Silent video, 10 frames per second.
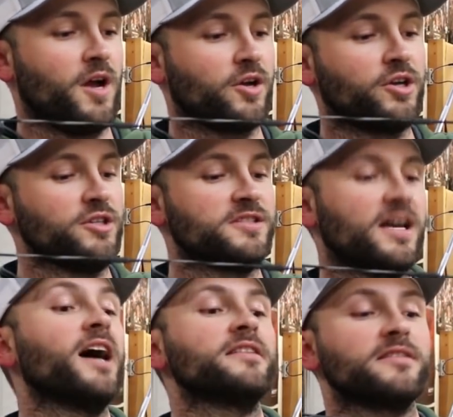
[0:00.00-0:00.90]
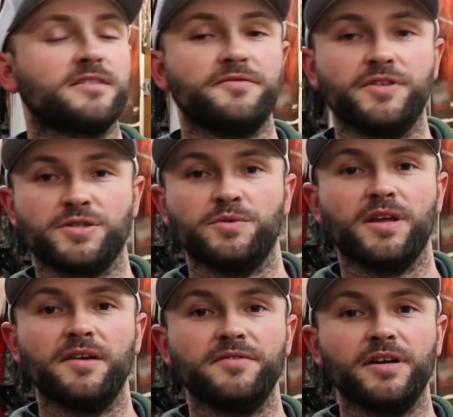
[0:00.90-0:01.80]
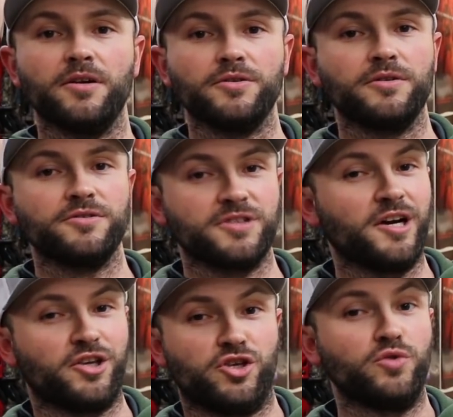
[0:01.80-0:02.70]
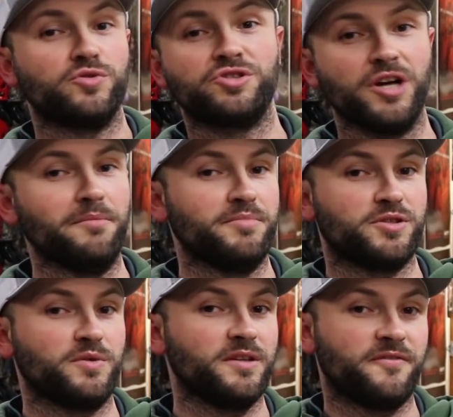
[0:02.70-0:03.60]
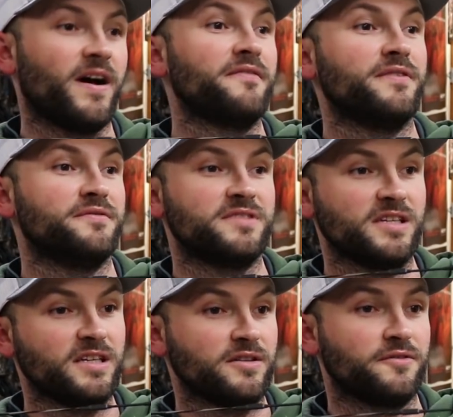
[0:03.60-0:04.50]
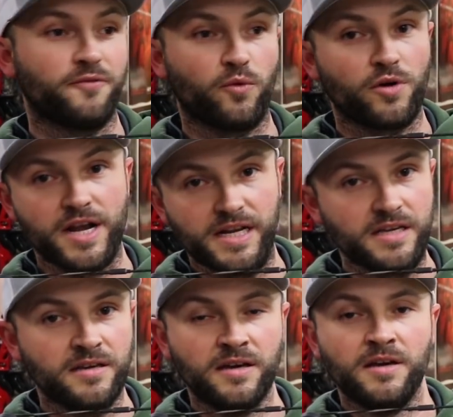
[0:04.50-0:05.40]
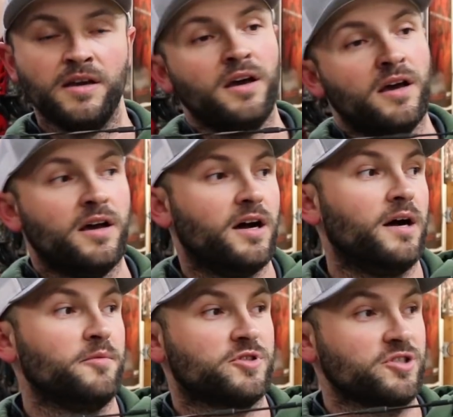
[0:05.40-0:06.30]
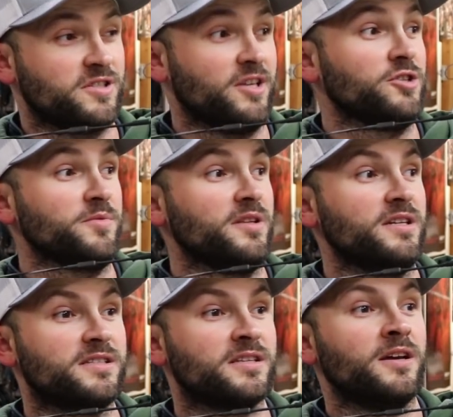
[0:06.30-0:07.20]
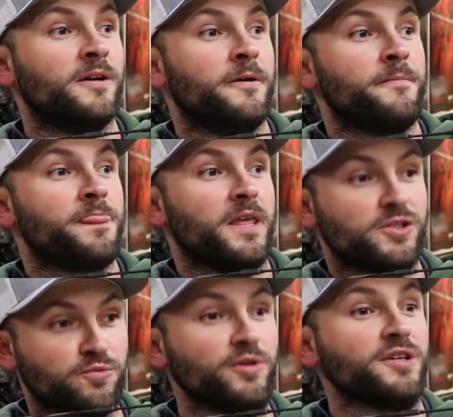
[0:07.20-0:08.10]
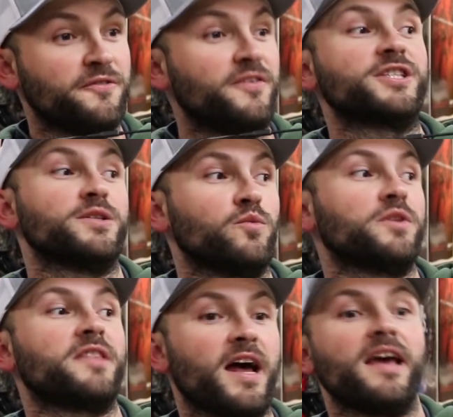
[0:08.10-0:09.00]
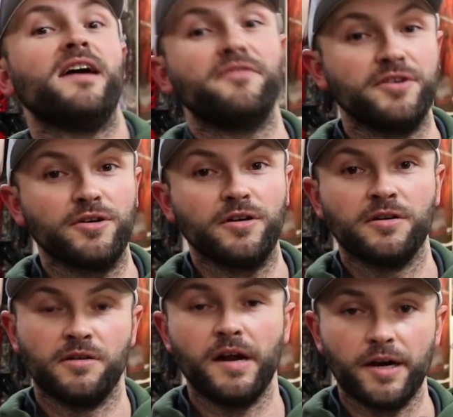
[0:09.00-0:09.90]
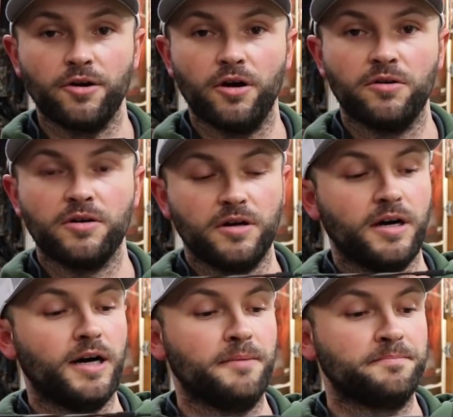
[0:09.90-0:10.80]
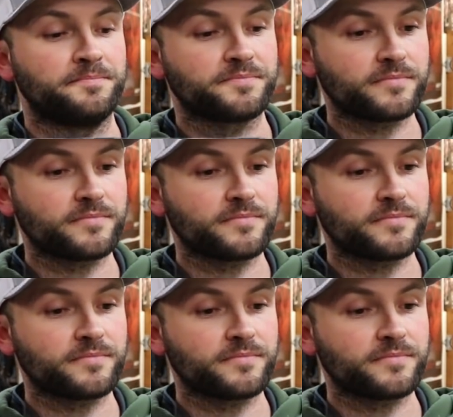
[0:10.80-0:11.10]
a good sign that it's efficient with the heavy arrow. You know, there's not a huge jump between the 515 and the 480, which just tells me that it's really efficient with that heavier arrow.